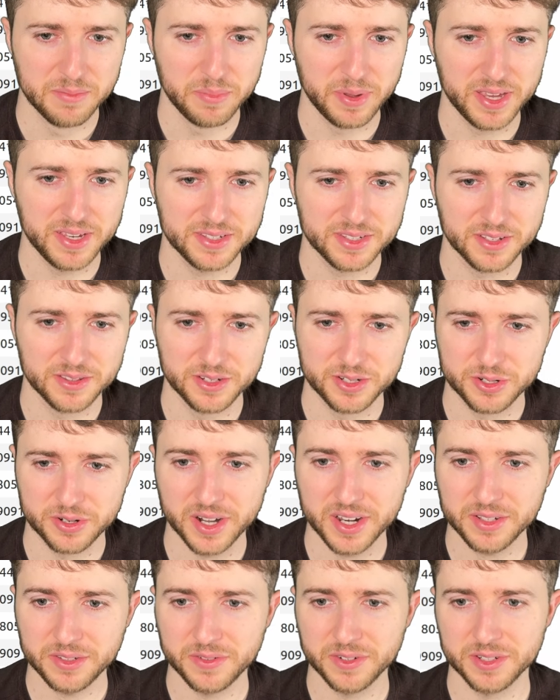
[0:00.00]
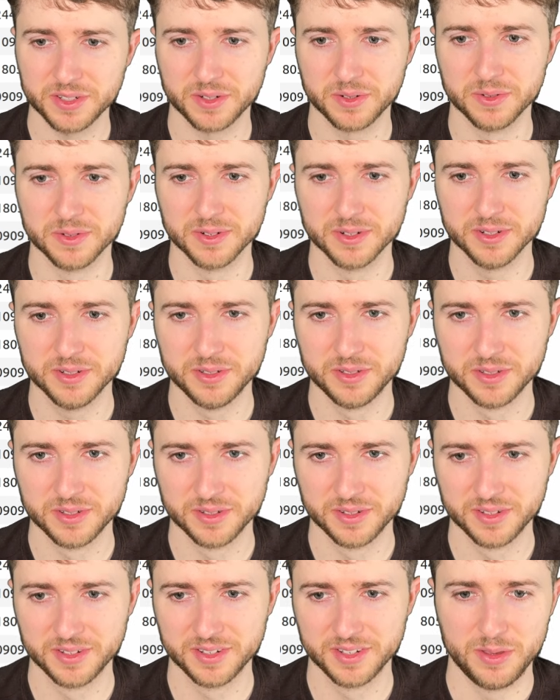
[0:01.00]
Based on the transfer scores,
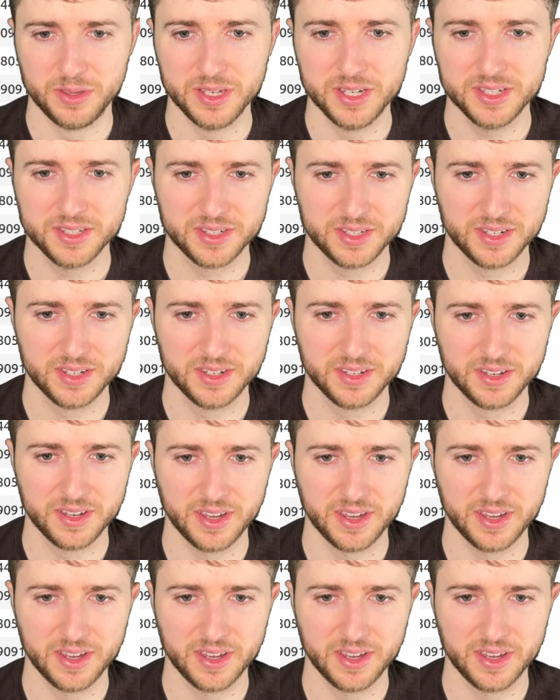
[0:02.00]
these